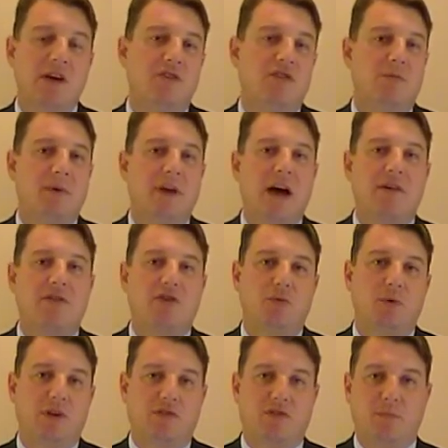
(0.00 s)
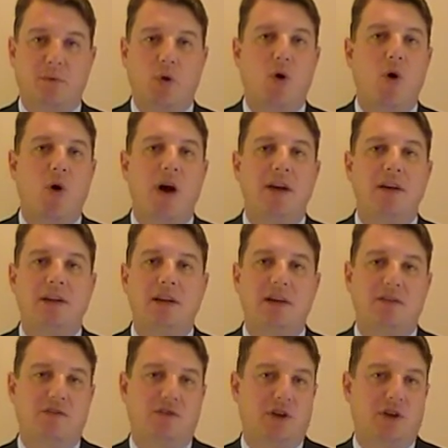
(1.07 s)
to be able to explore ideas,